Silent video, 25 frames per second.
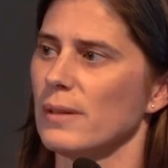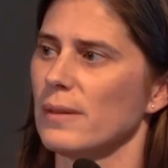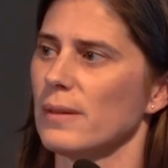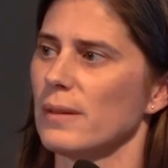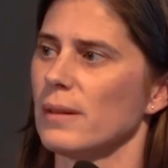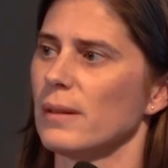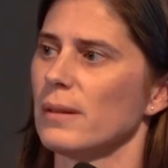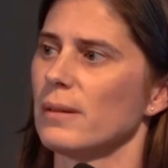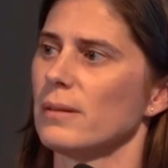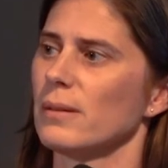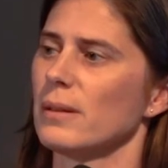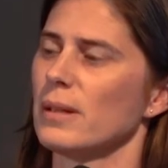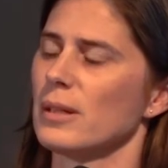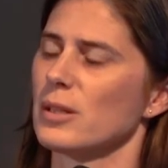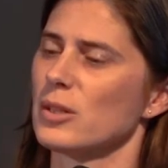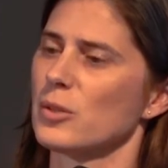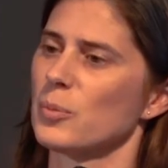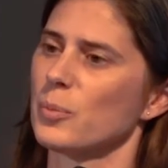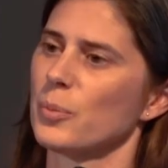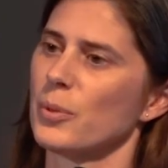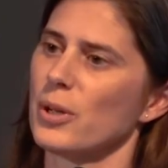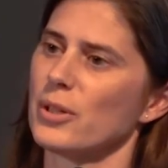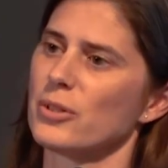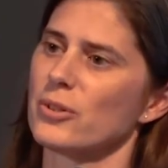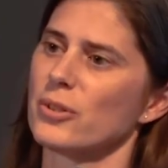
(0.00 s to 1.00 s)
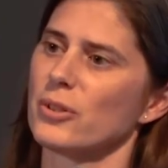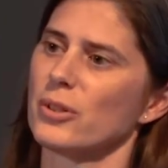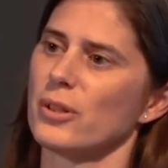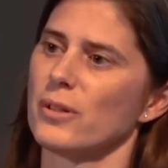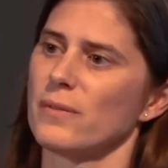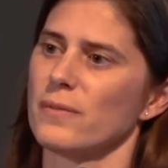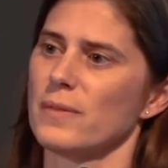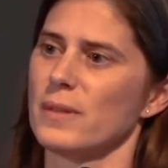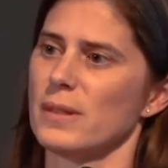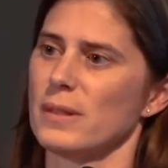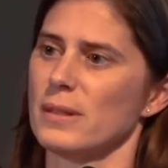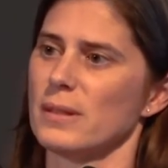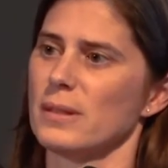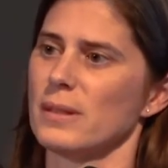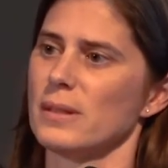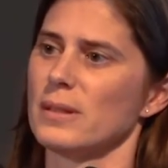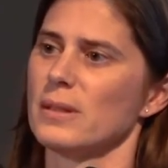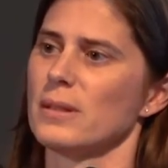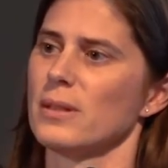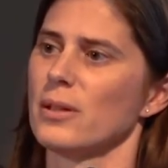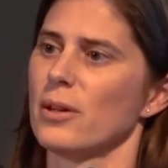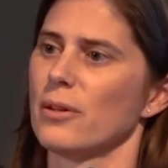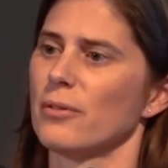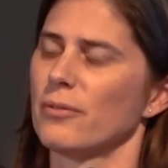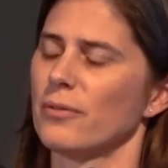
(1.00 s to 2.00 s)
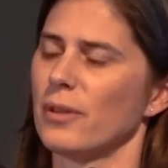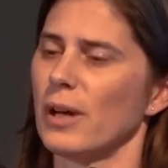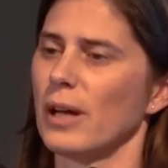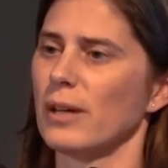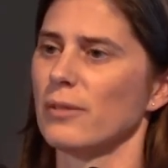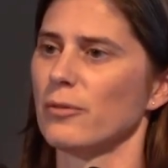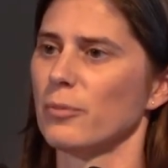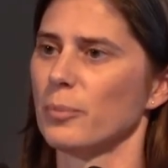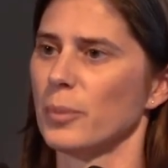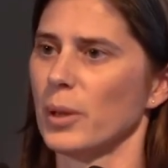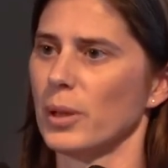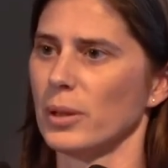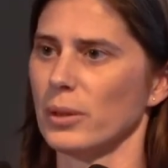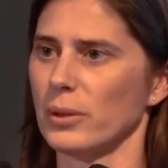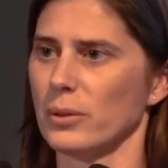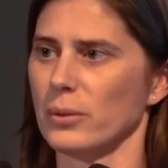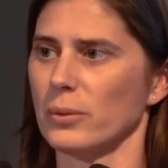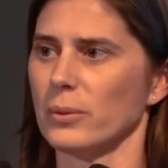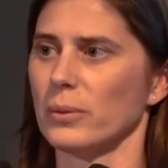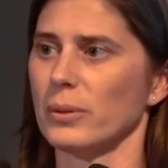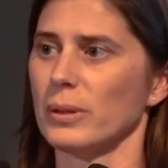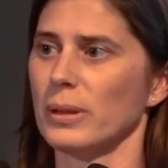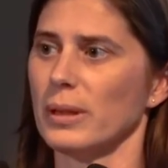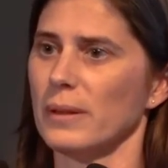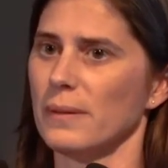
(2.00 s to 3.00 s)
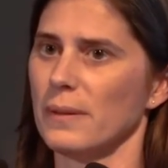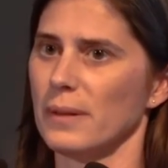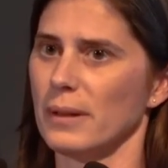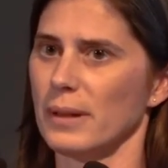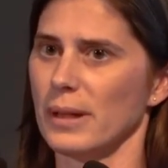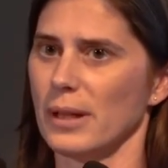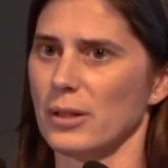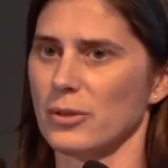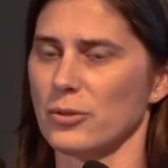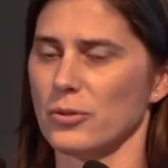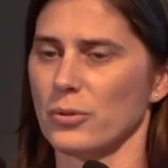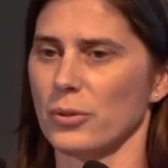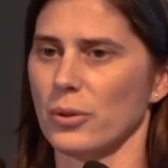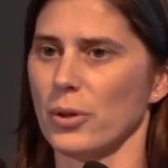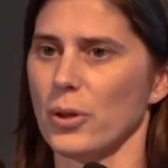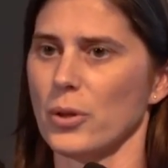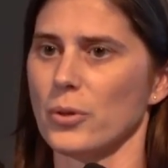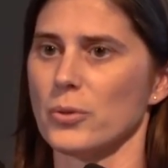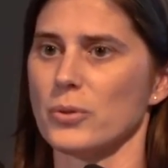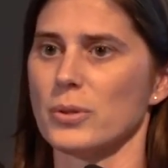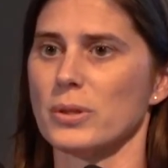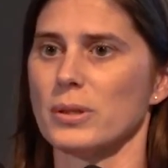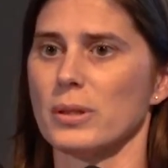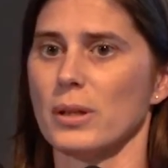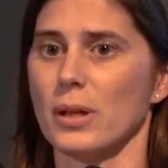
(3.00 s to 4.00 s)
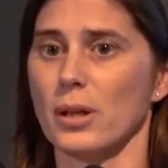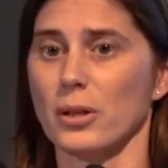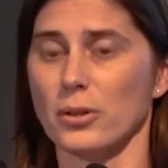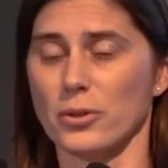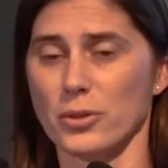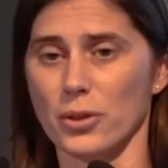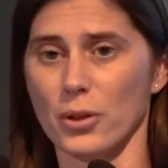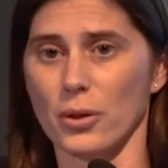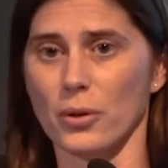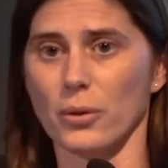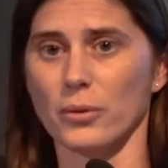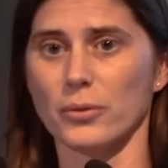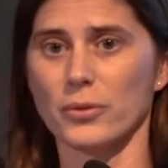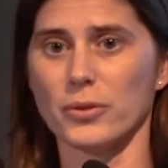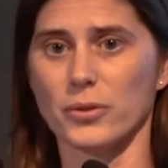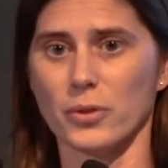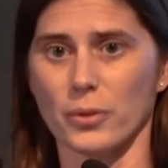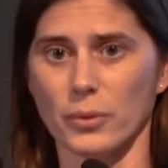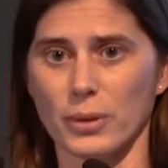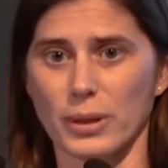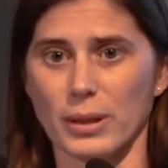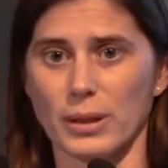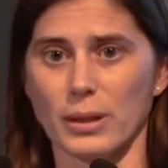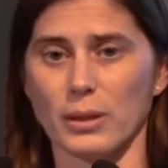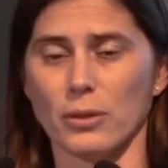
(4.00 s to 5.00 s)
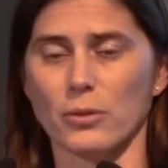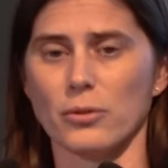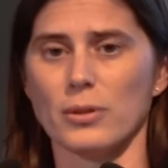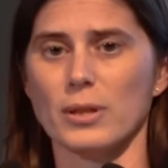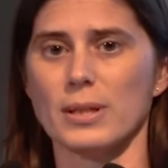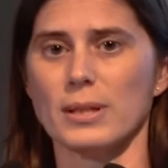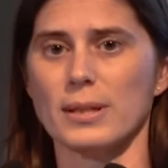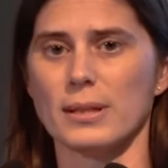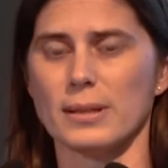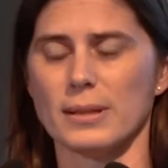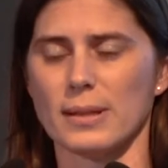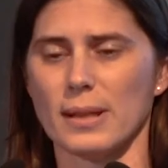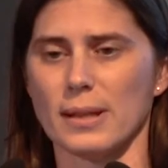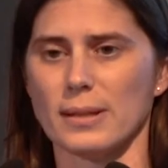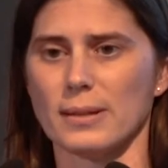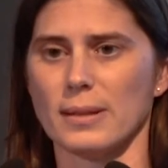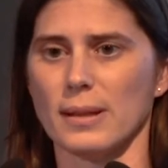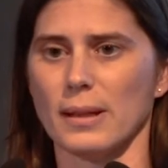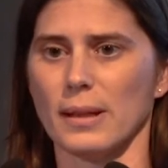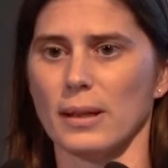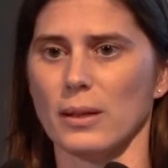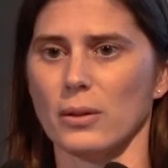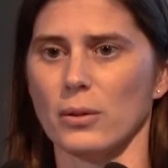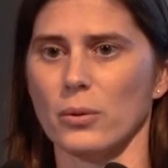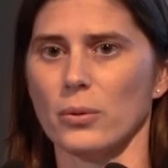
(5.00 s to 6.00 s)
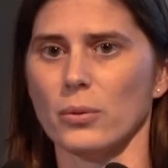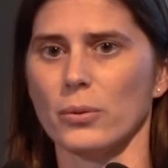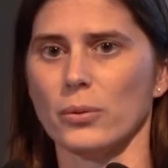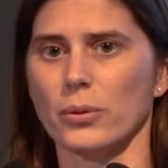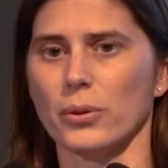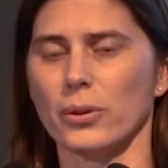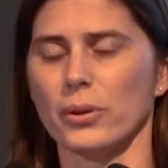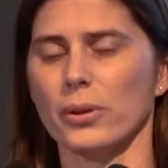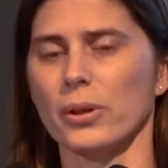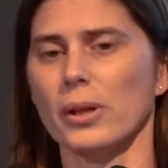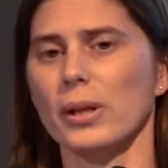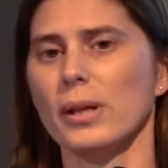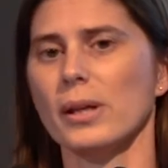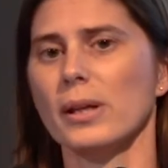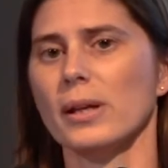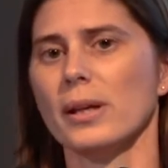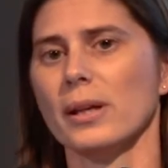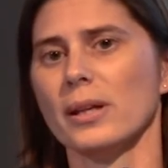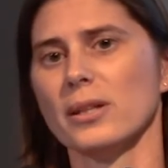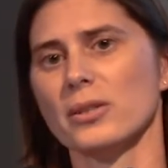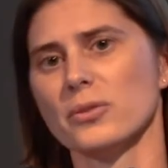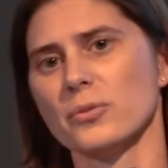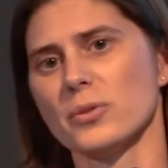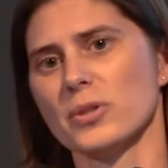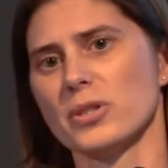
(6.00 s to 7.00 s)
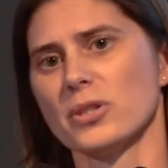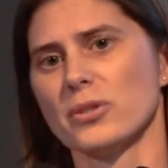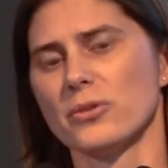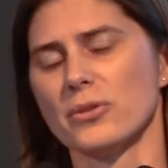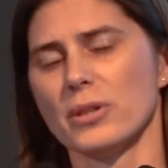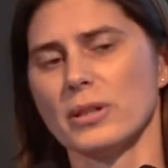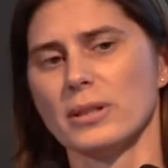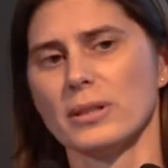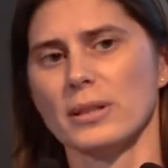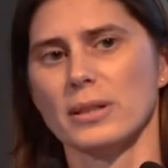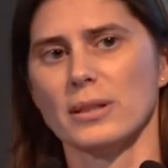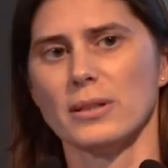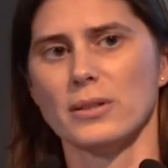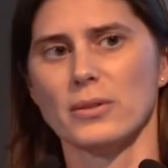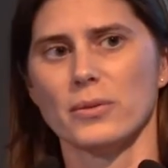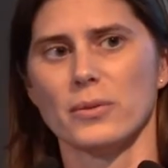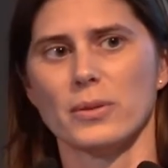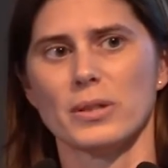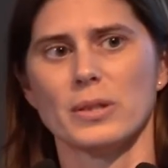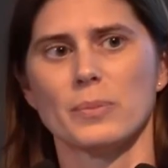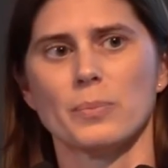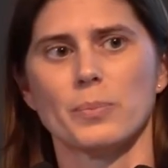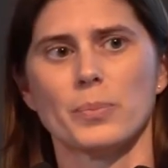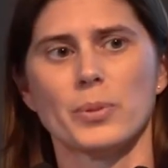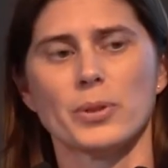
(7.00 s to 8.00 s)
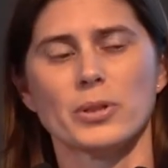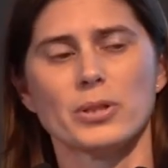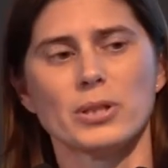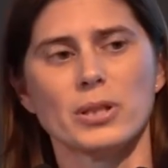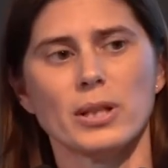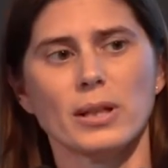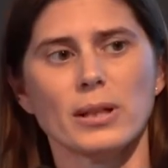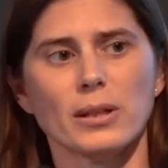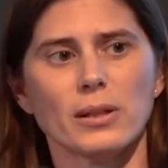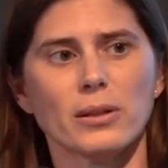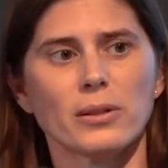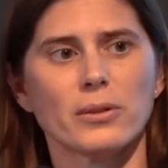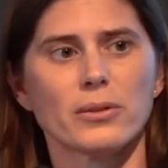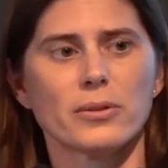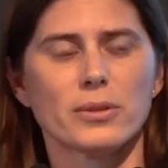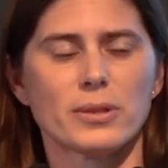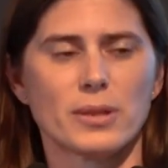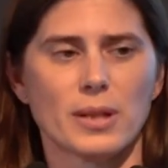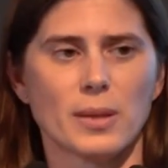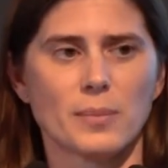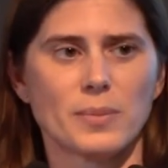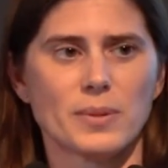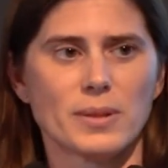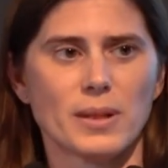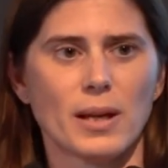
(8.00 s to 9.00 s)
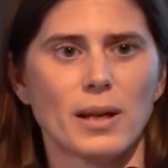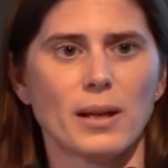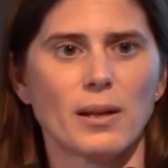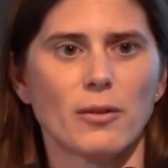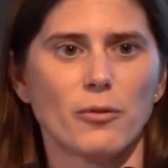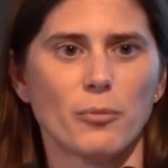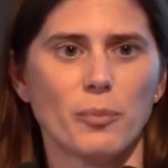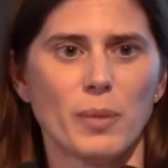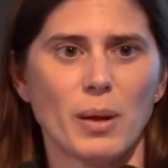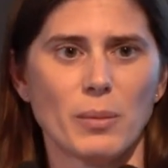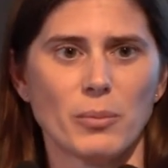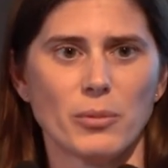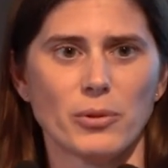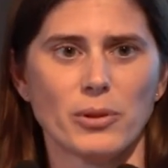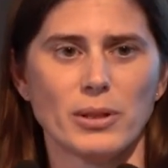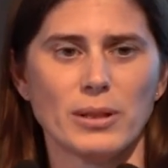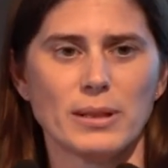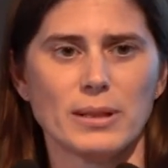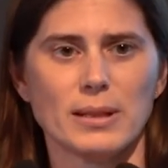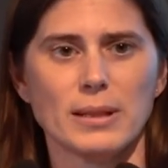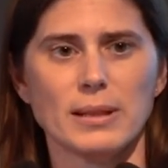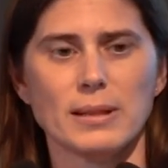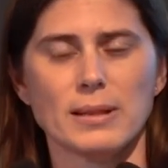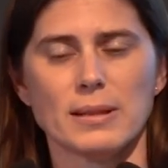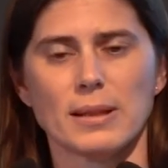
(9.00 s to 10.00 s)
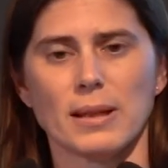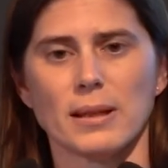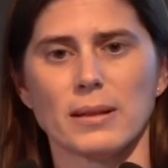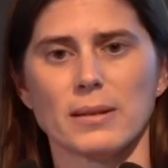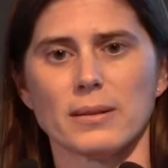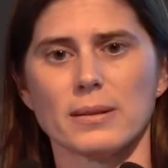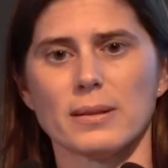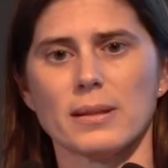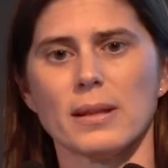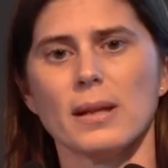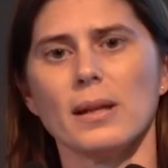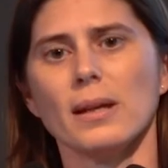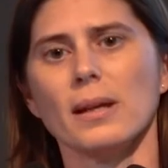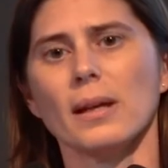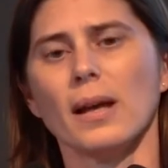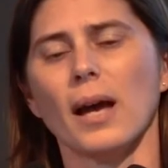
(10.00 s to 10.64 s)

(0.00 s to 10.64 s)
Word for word: the expression of this C C R five molecule in the natural host adult, so it increases as they get older, is restricted to a particular subset of memory T cells.